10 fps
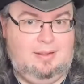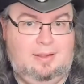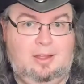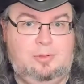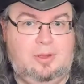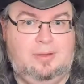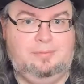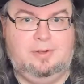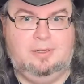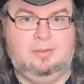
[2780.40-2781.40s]
hope you're having
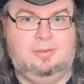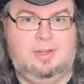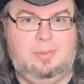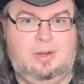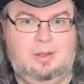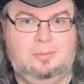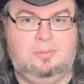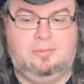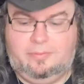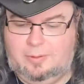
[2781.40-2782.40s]
fun. Let me know
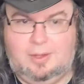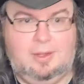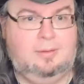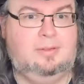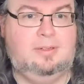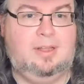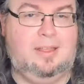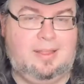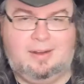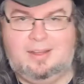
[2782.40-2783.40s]
if you are.
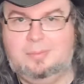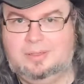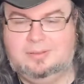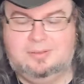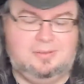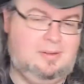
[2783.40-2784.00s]
Hit that like button.